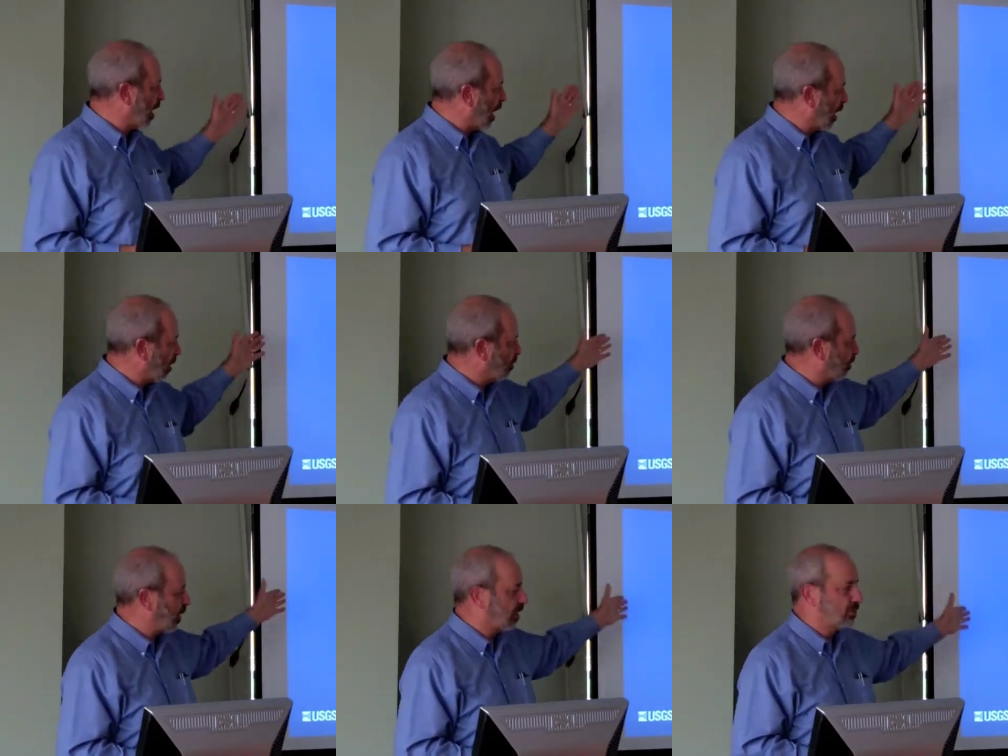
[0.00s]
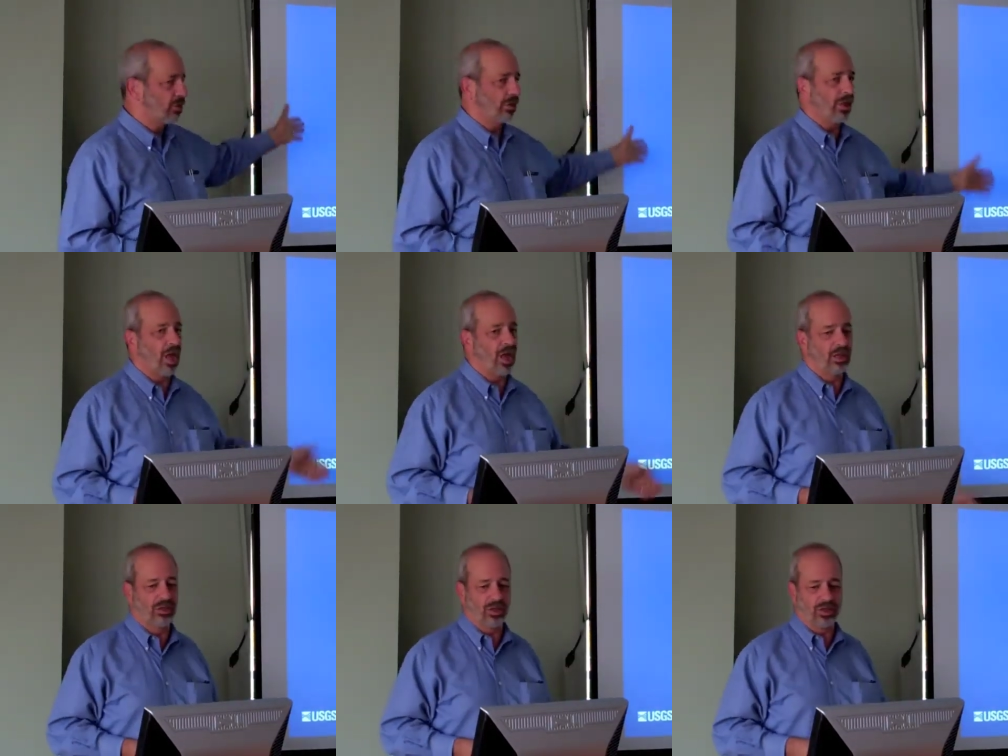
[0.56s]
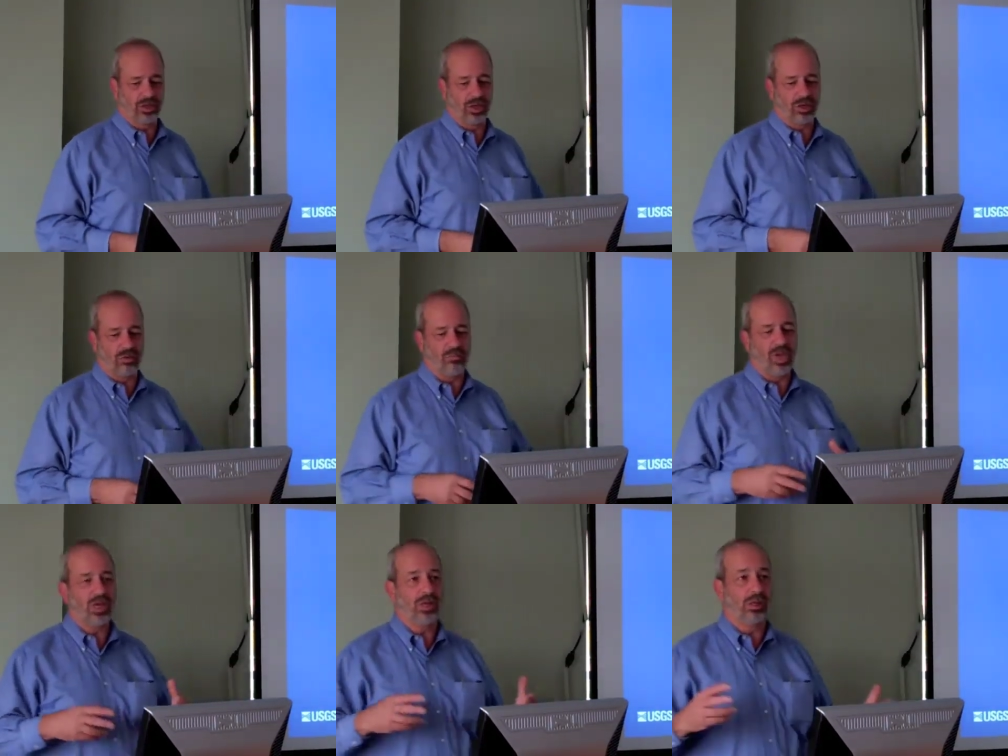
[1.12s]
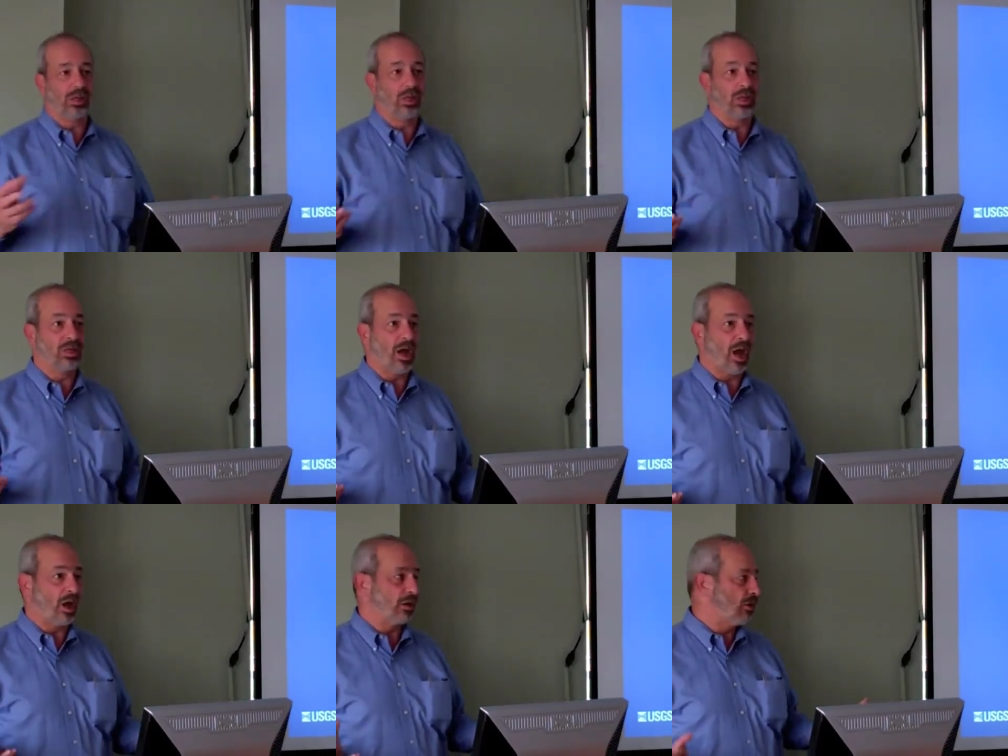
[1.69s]
And a picture like this can immediately
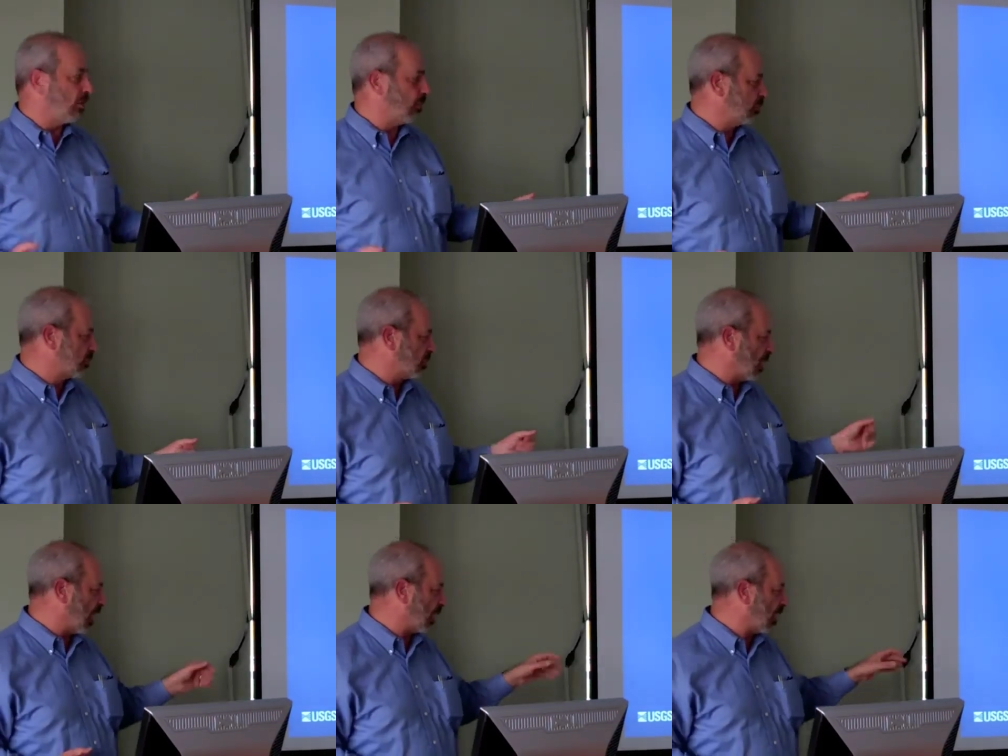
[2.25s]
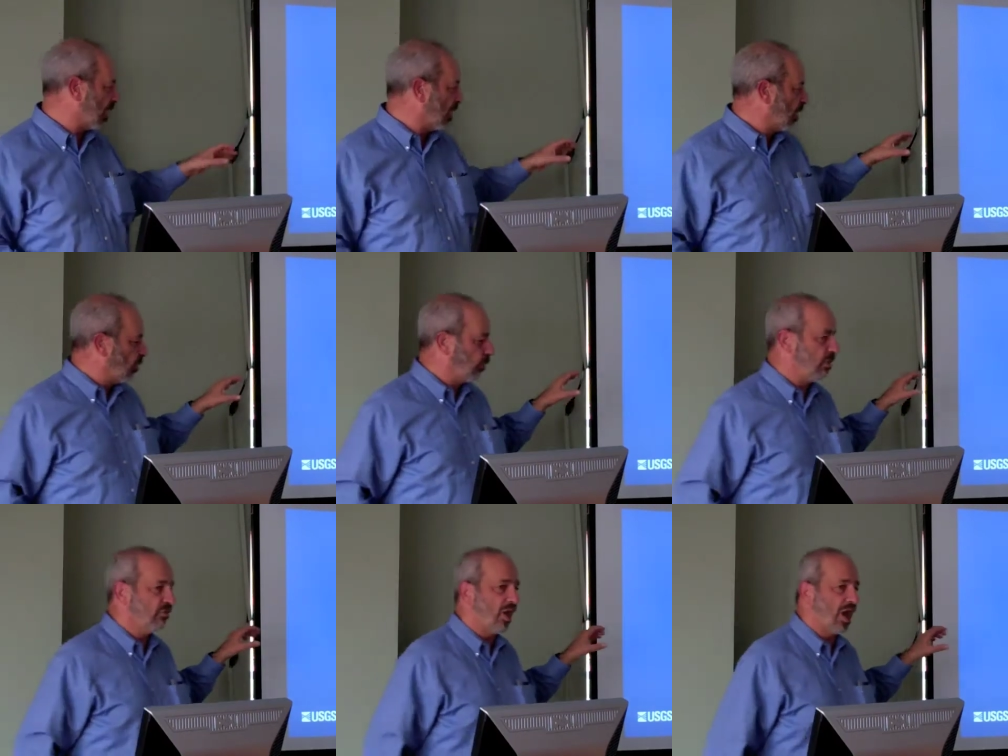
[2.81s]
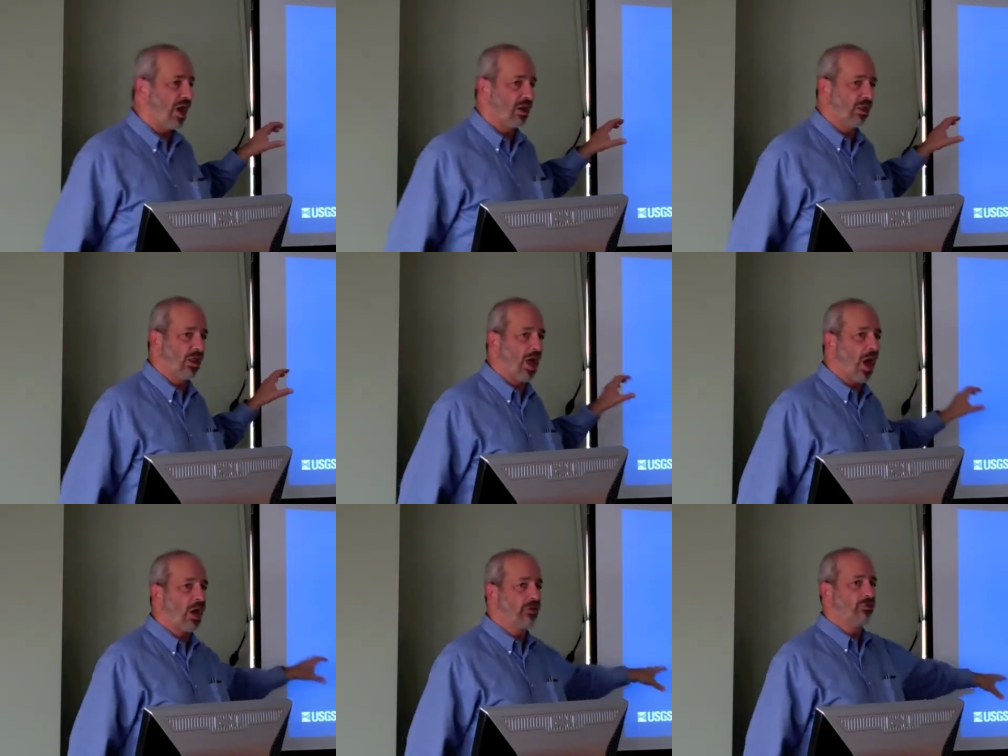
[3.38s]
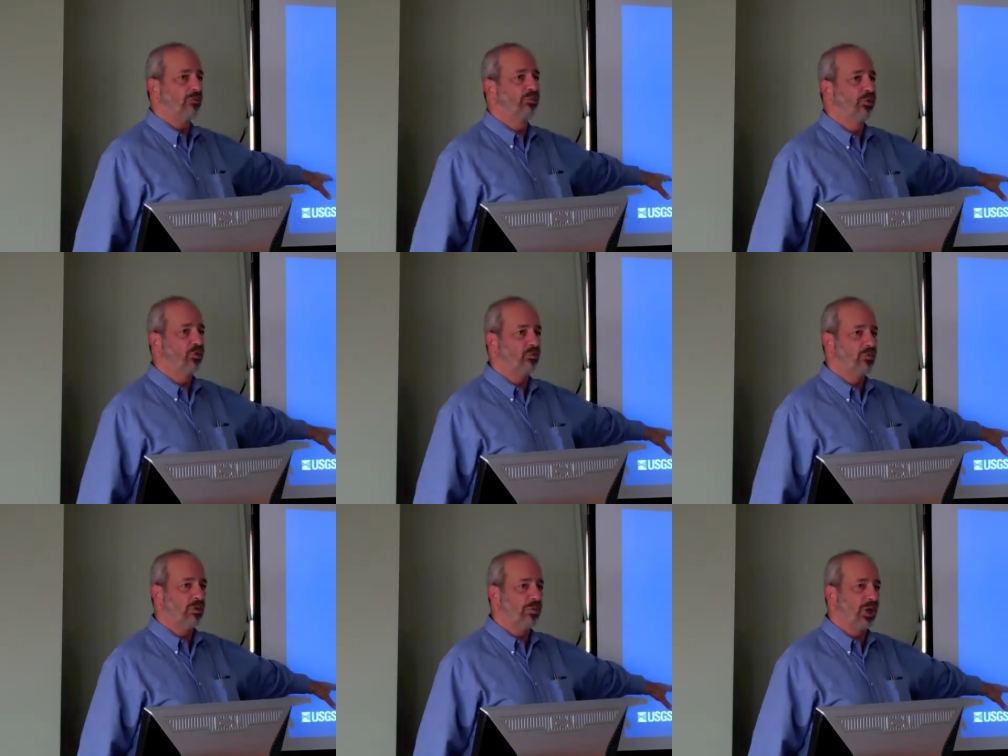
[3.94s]
diagnose that we've had a lot of
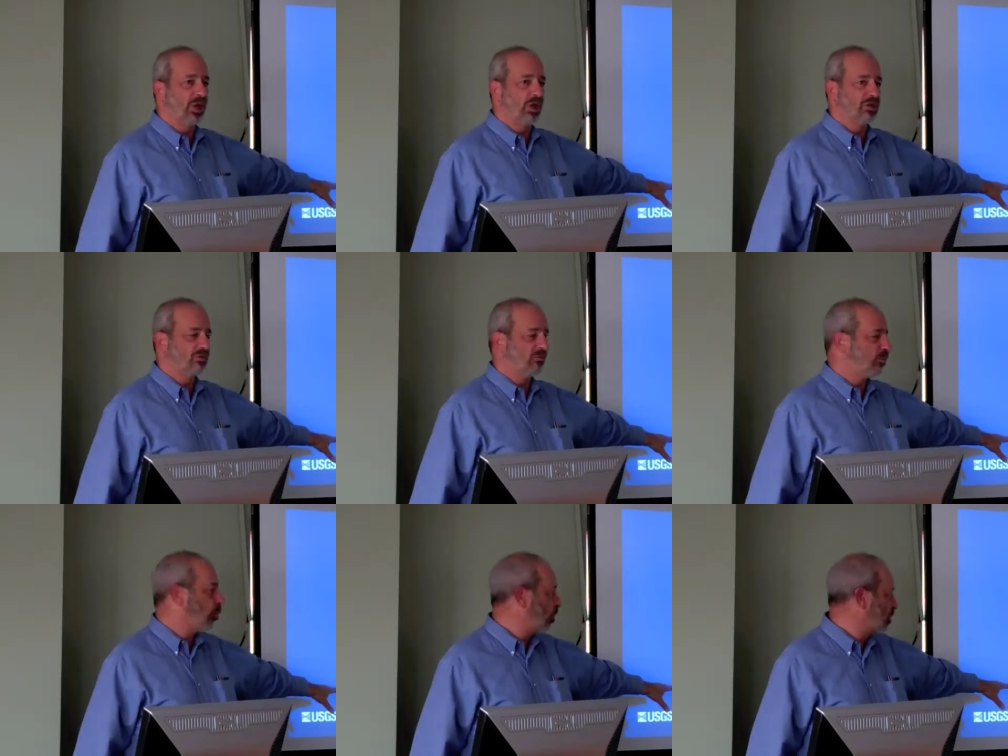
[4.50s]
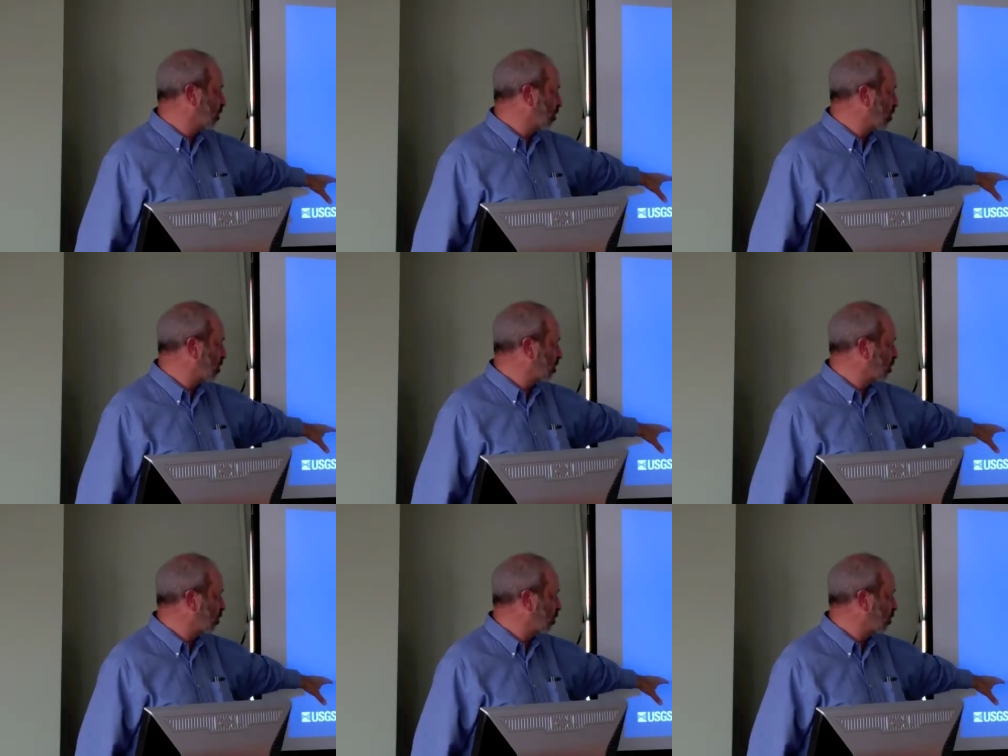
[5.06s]
improvement because of point source